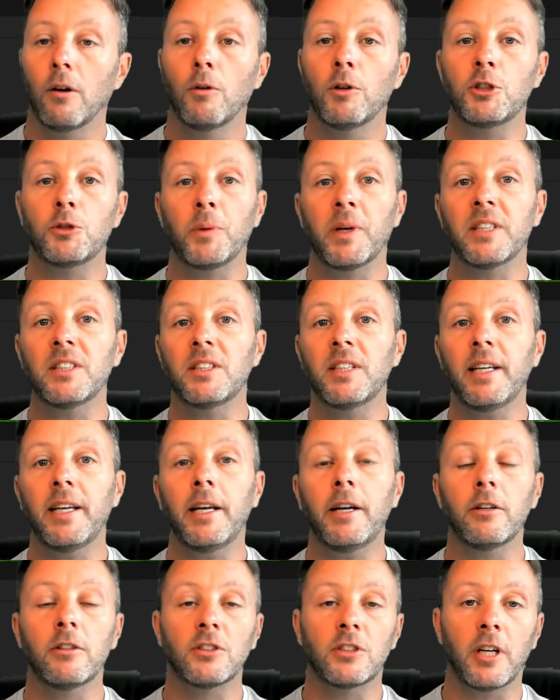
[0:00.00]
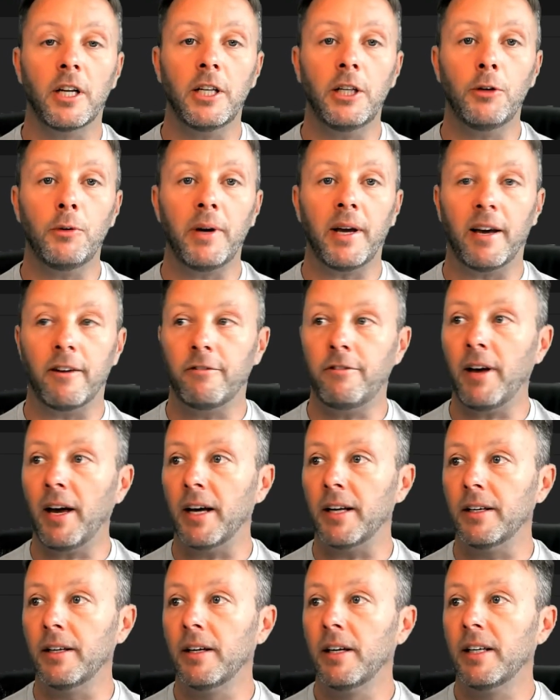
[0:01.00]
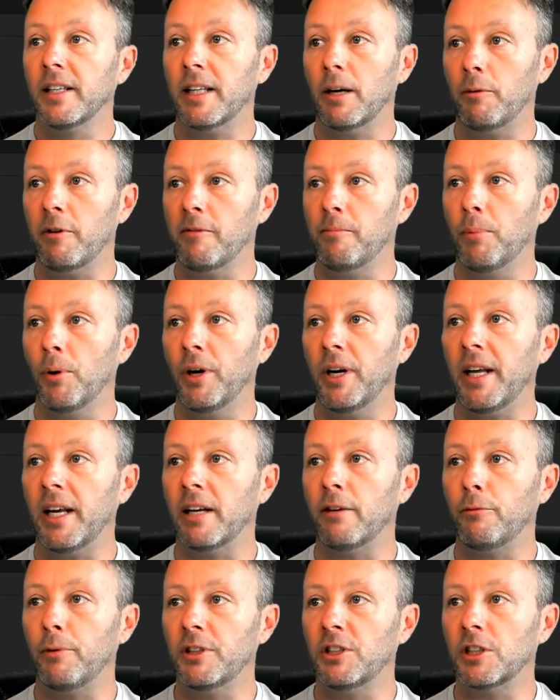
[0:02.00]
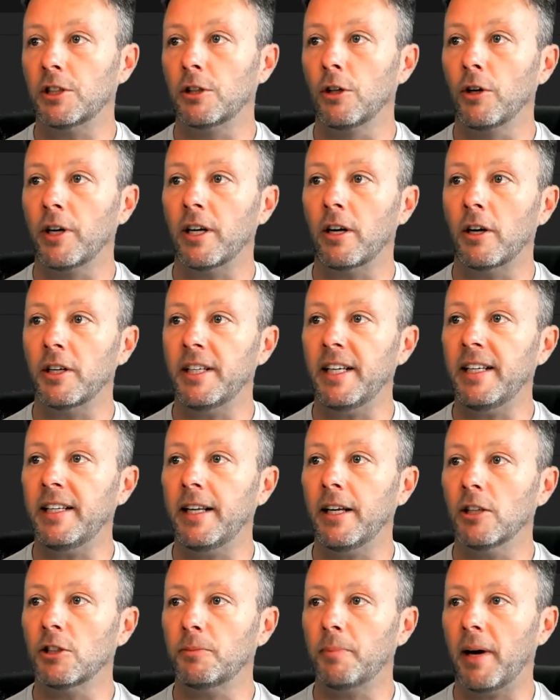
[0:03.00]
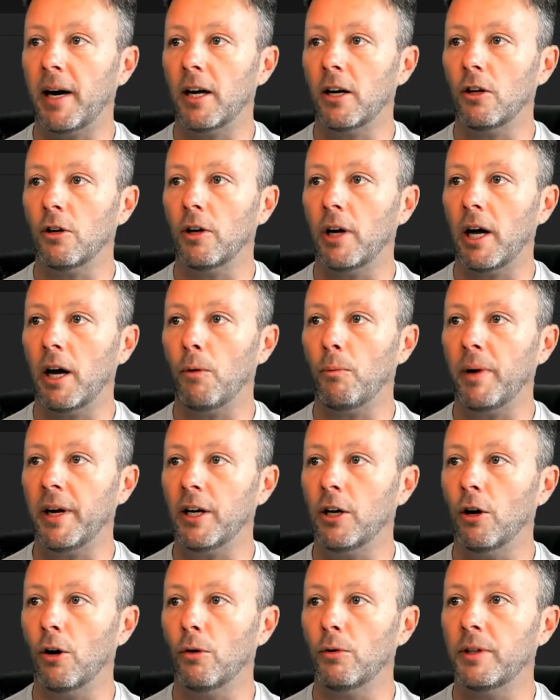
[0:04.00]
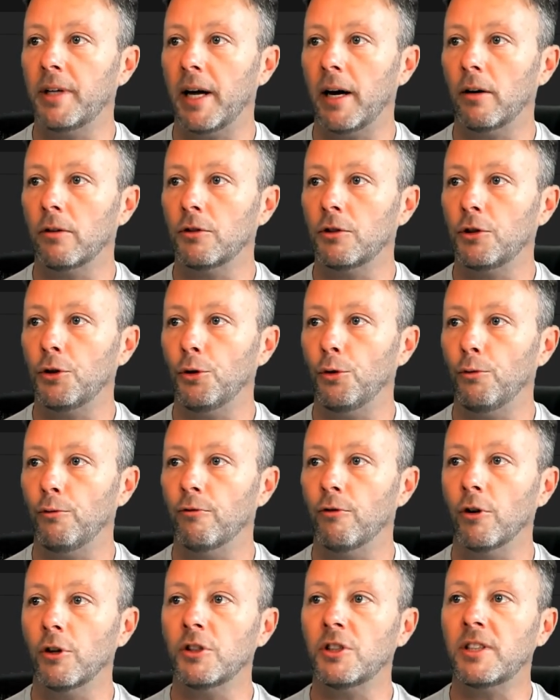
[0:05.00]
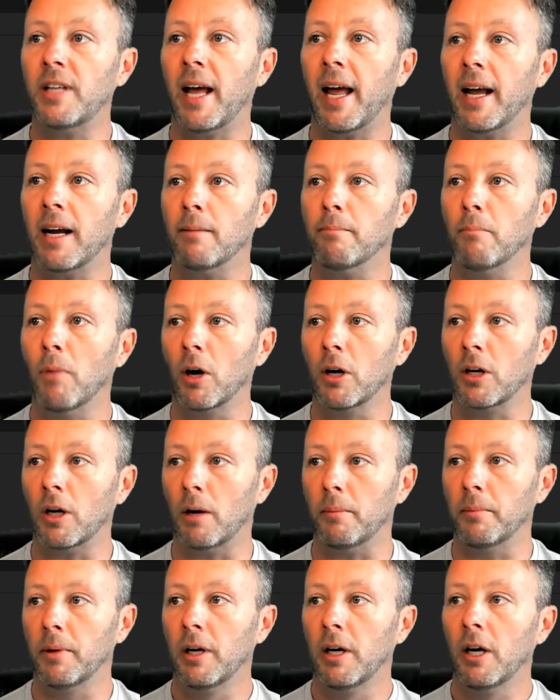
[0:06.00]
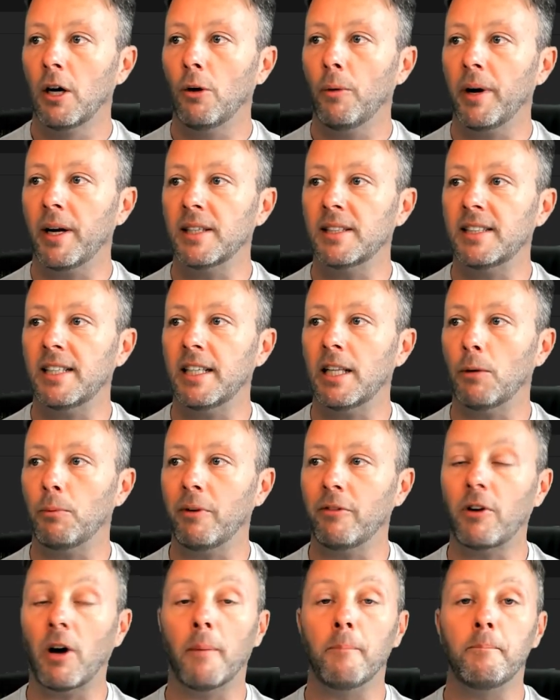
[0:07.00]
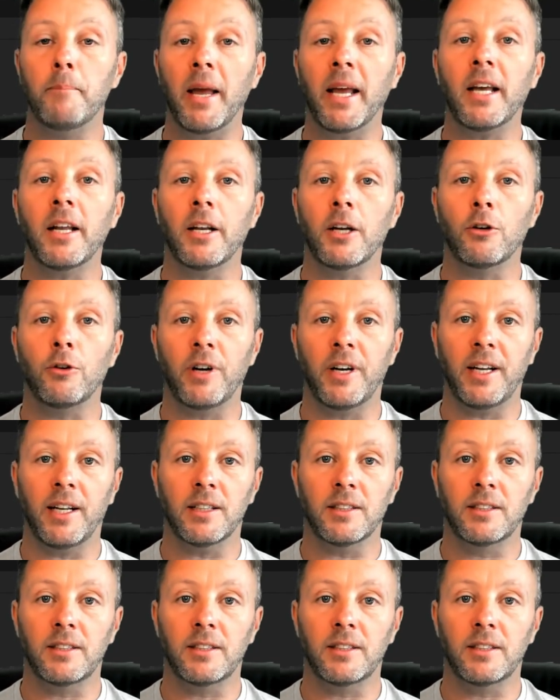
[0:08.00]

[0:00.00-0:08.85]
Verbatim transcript: which we can see here inside of UEFN that we put in. If we just look in our details panel and we go down to verse tag markup, we can see that we've got bacon ingredient